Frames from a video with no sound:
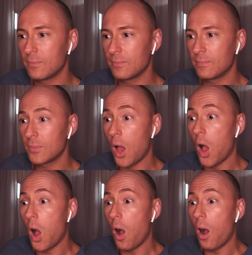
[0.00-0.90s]

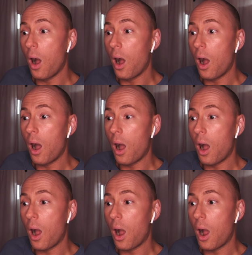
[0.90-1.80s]

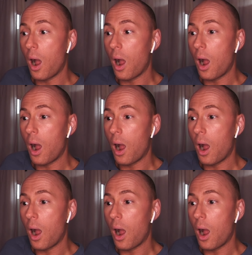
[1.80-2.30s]
No one is speaking in this clip.